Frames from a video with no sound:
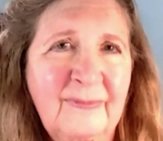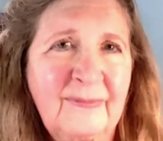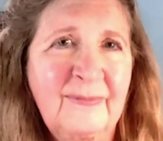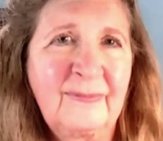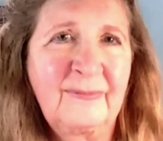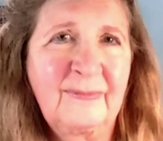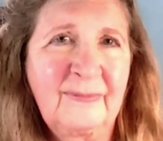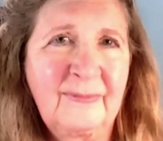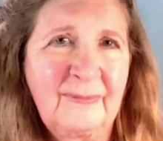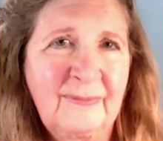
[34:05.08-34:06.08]

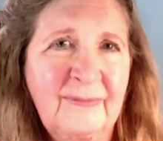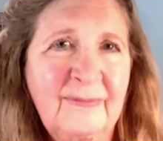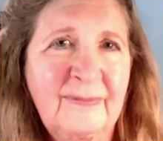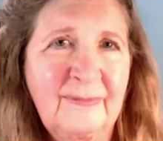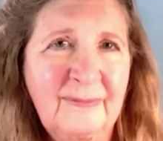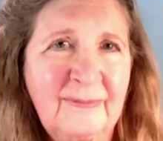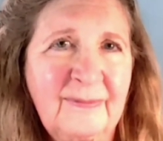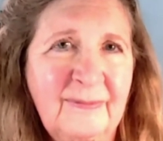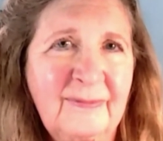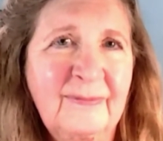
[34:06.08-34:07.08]

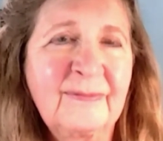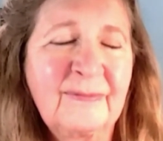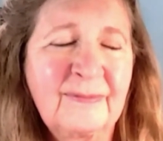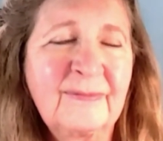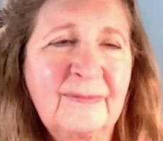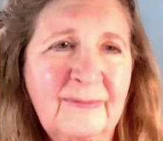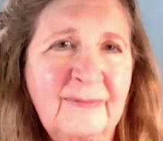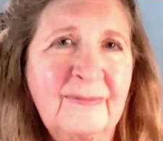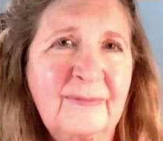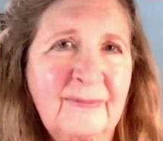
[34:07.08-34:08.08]

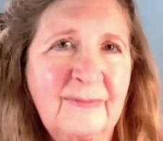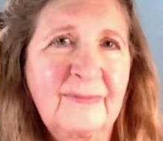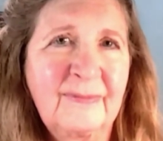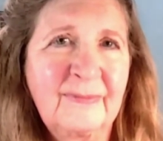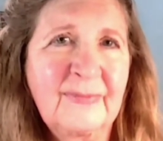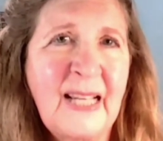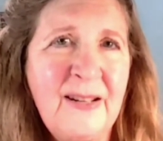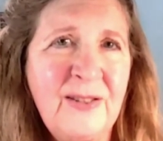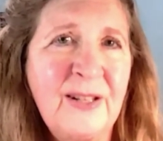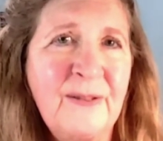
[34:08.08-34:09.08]

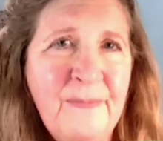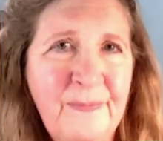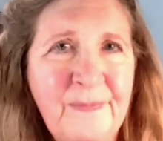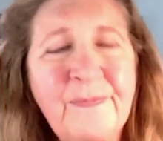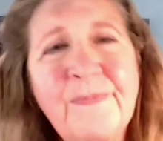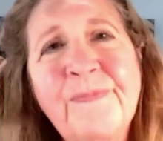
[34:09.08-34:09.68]
[no speech]